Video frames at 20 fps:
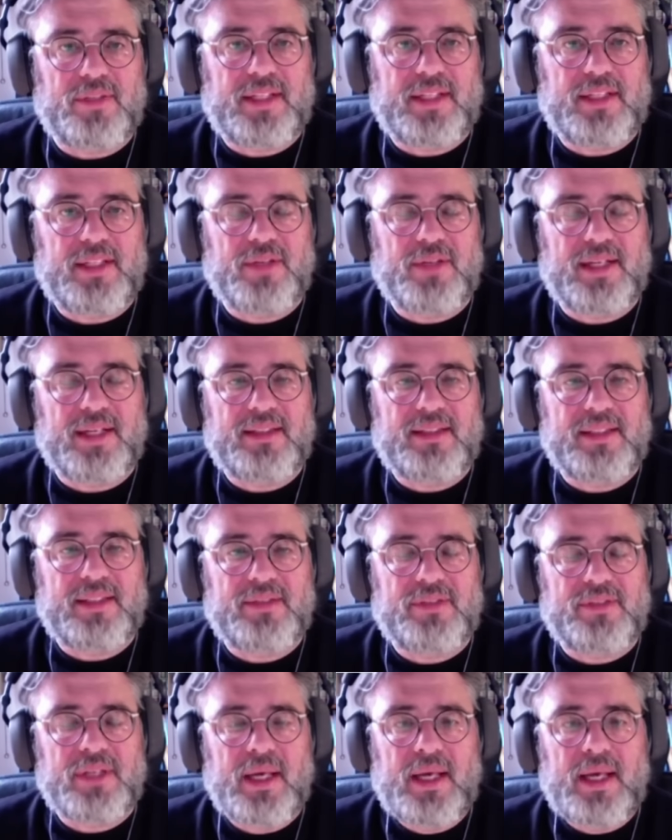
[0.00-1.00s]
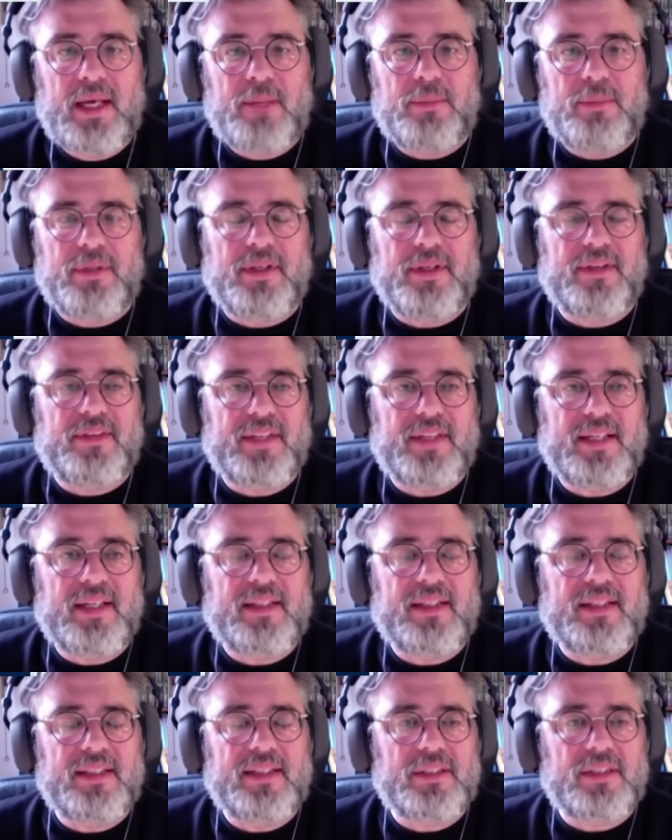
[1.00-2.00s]
have any relatives. But I
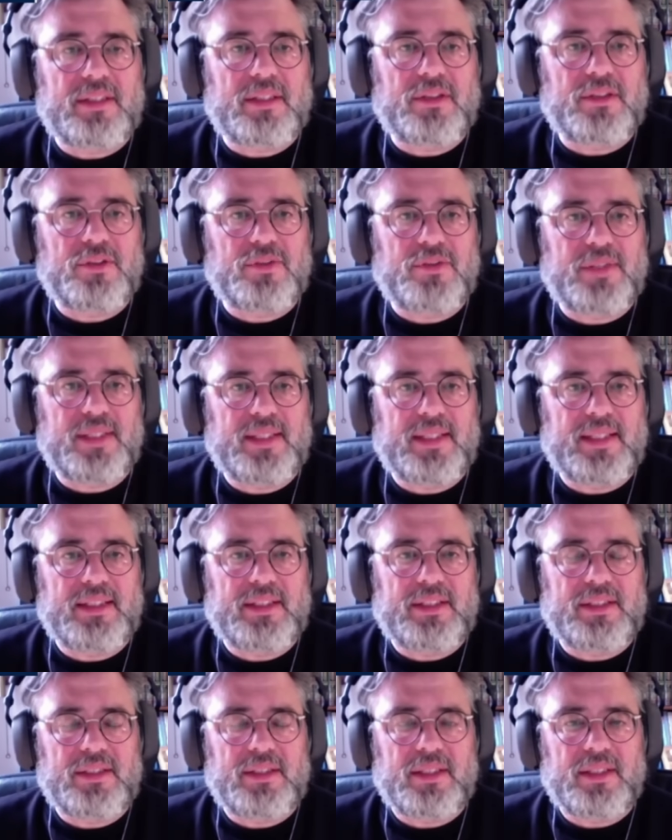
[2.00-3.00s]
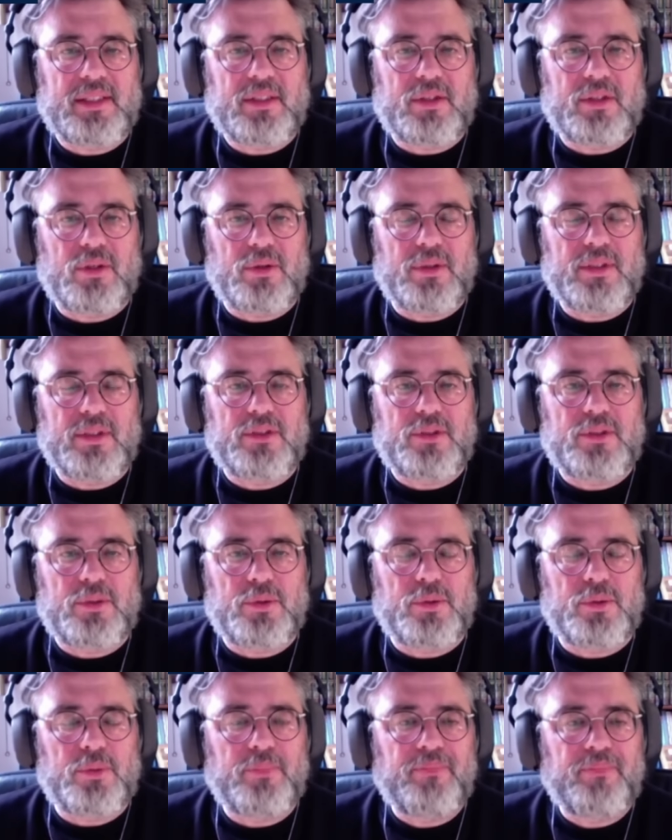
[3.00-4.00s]
think this country is going
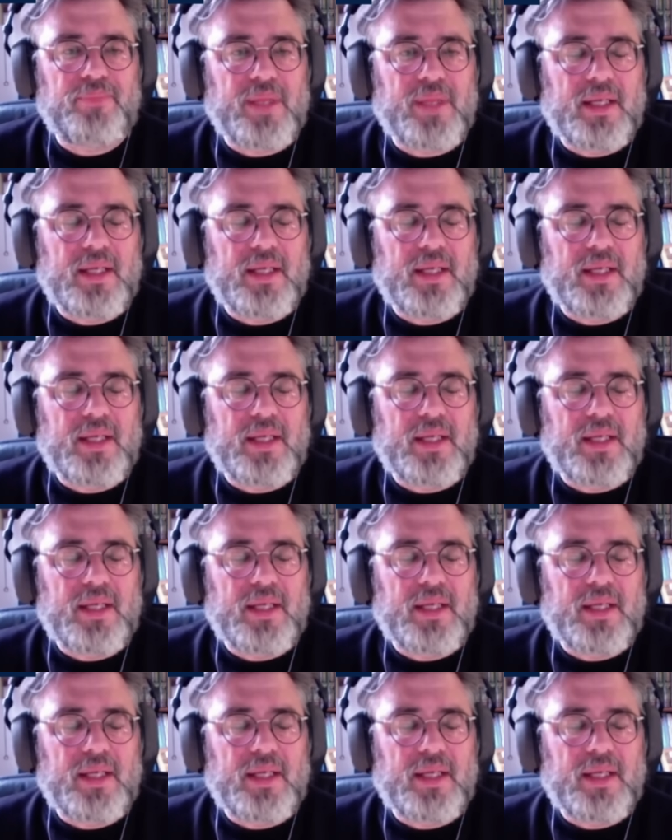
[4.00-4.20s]
to."